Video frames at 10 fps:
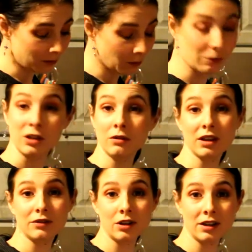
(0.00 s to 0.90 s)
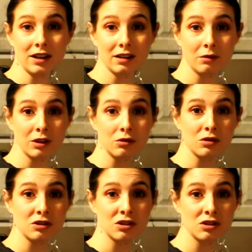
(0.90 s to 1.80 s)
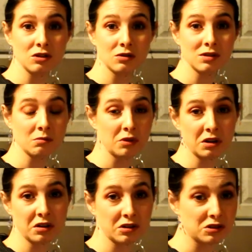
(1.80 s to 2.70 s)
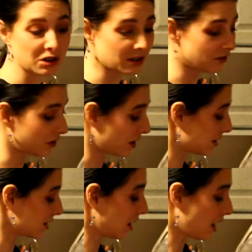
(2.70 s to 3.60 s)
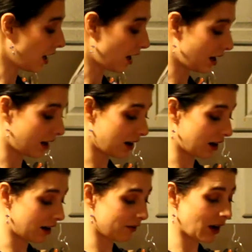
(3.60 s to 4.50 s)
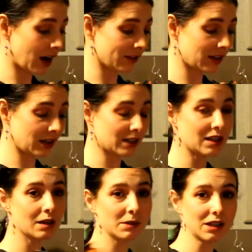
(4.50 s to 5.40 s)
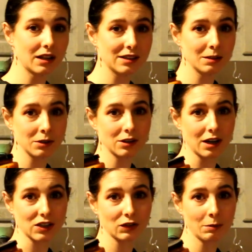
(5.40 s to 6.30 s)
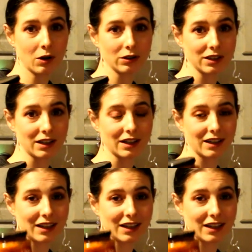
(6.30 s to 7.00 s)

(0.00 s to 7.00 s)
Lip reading: When we don't have turkey, we usually just use some pre-cooked chicken for this. I've got the tikka masala simmer sauce from Aldi.